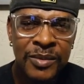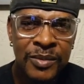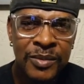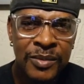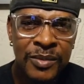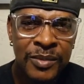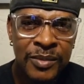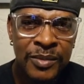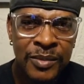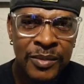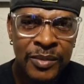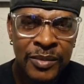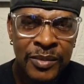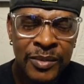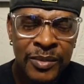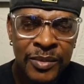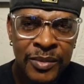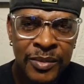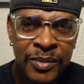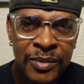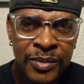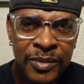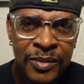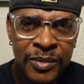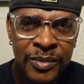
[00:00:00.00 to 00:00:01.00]

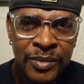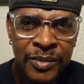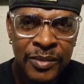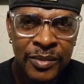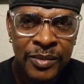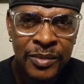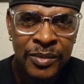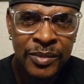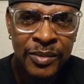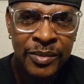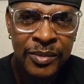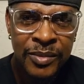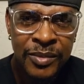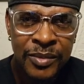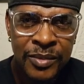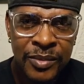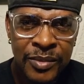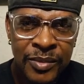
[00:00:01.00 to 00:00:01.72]
No one is speaking in this clip.